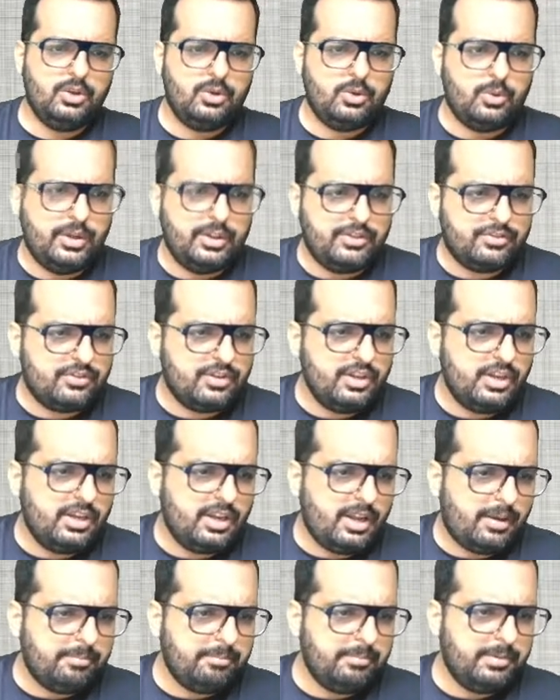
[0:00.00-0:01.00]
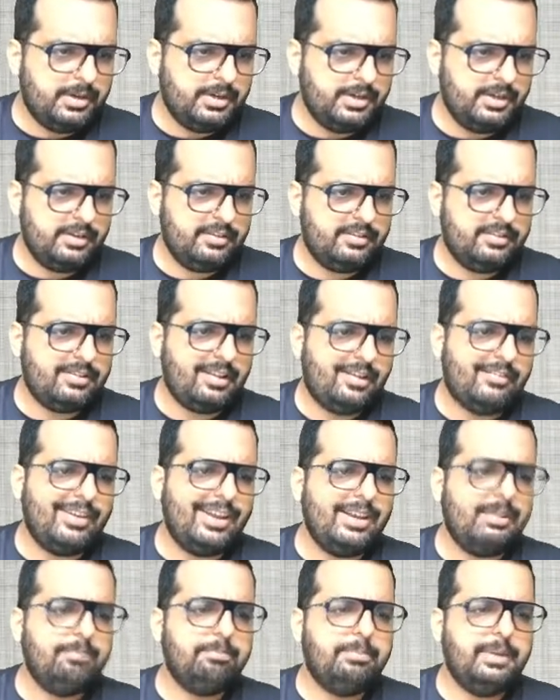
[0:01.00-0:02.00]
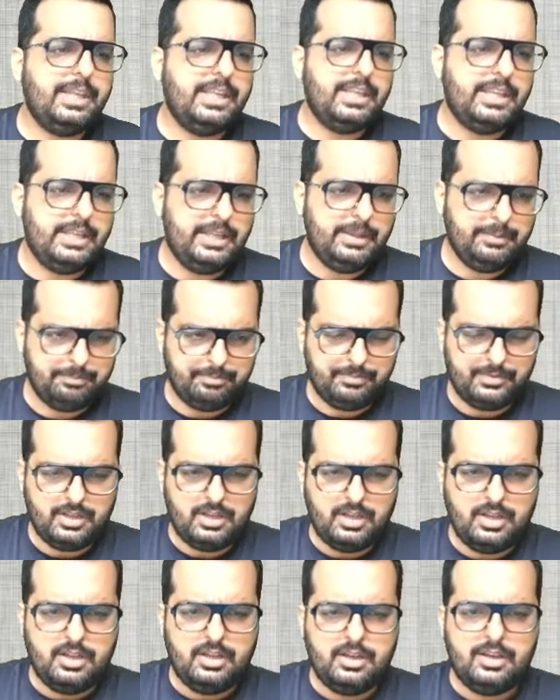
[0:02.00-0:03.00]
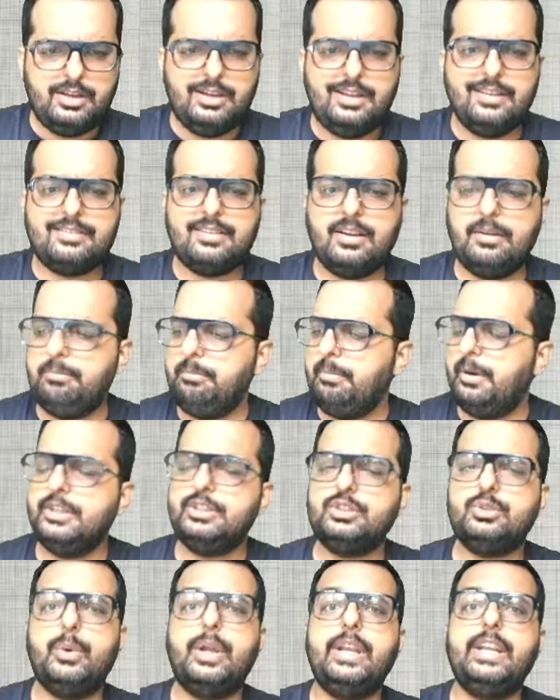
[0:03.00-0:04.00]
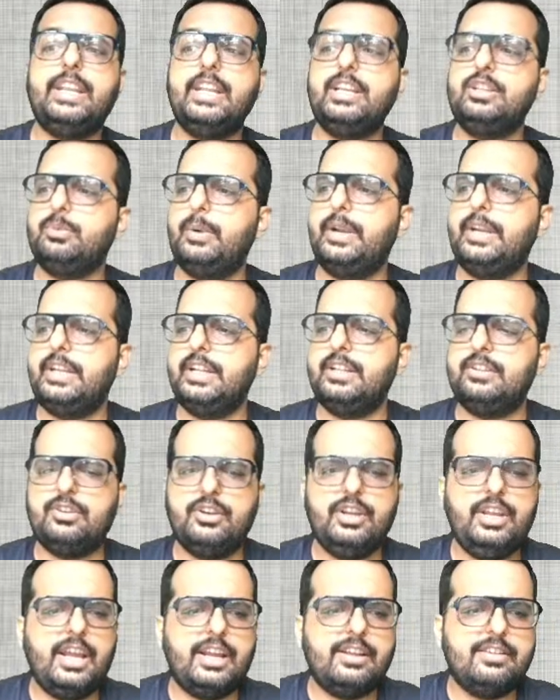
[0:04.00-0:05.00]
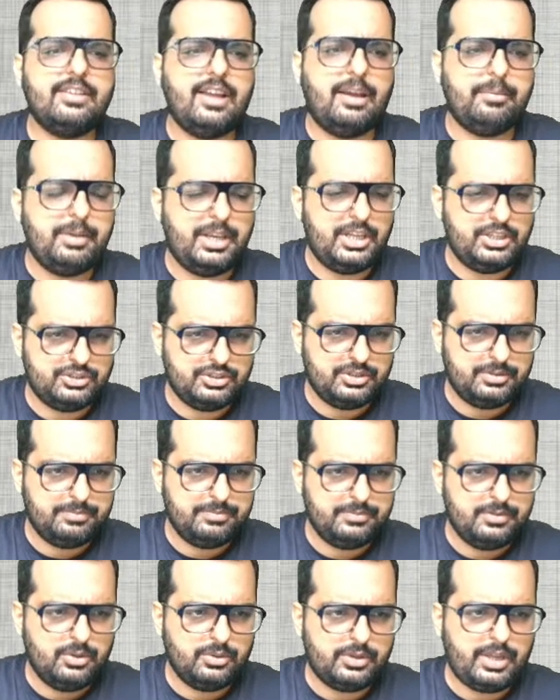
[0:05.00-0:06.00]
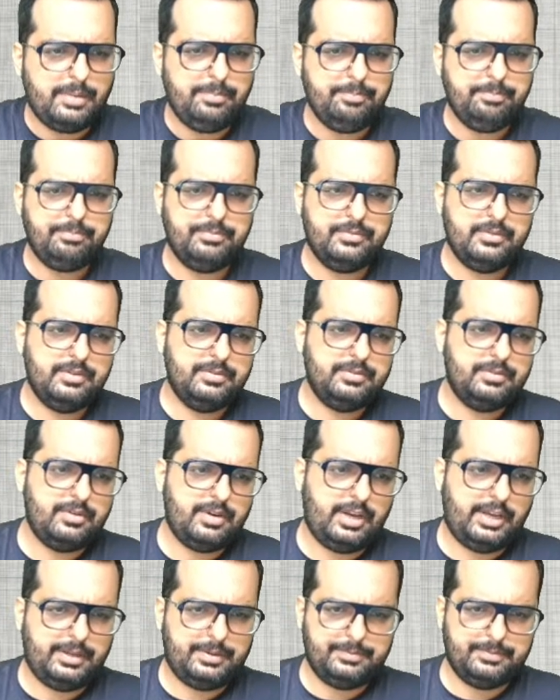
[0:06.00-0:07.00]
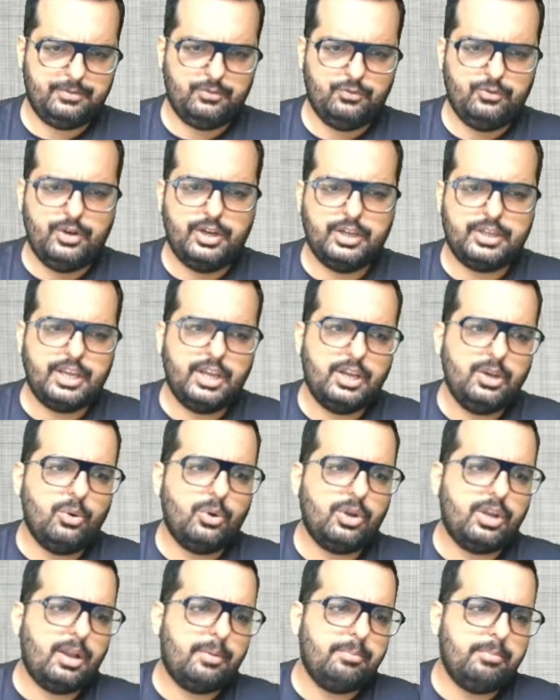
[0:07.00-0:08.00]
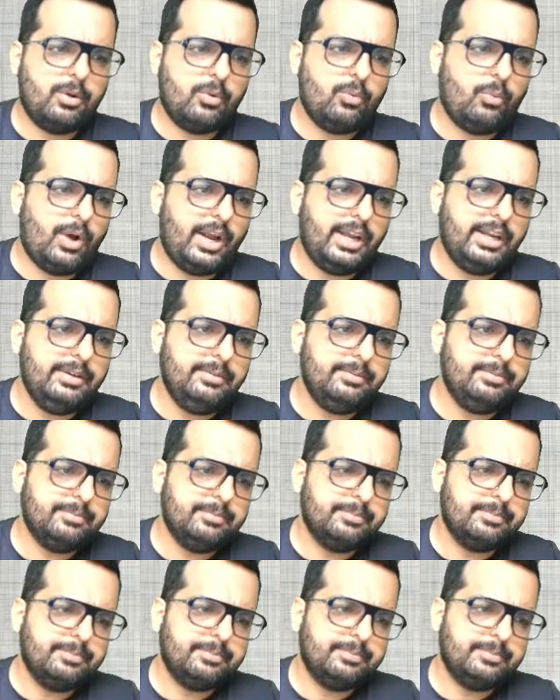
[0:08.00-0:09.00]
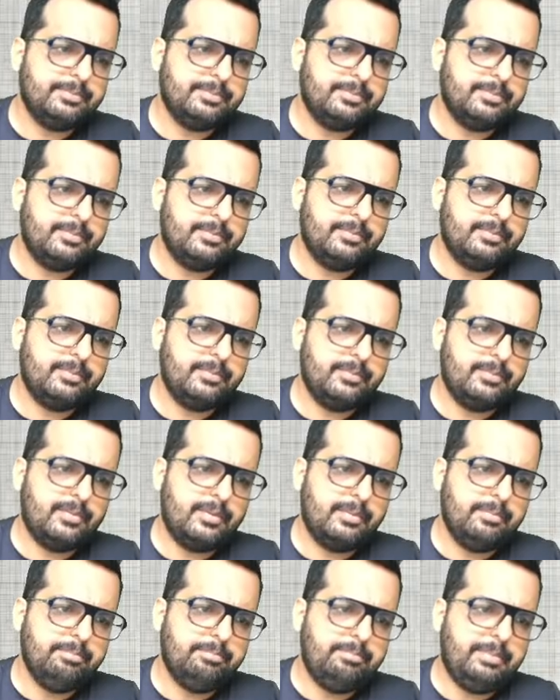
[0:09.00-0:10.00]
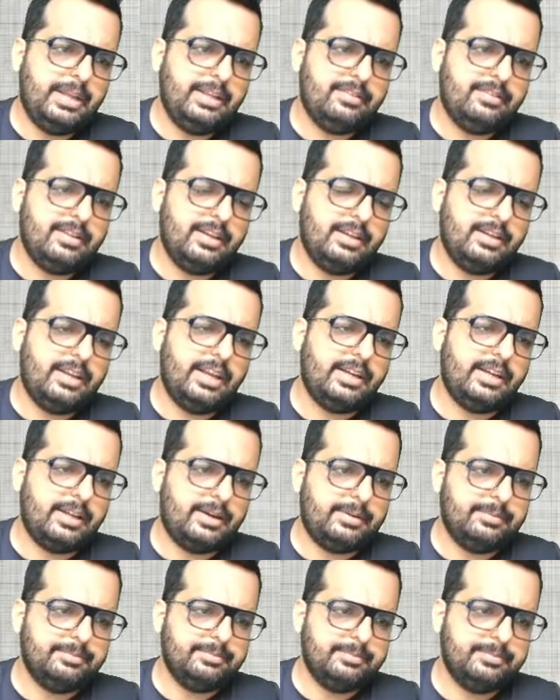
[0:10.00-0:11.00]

Question number 7B. December 2023 examination. Okay, right. Working note number 1, basic data.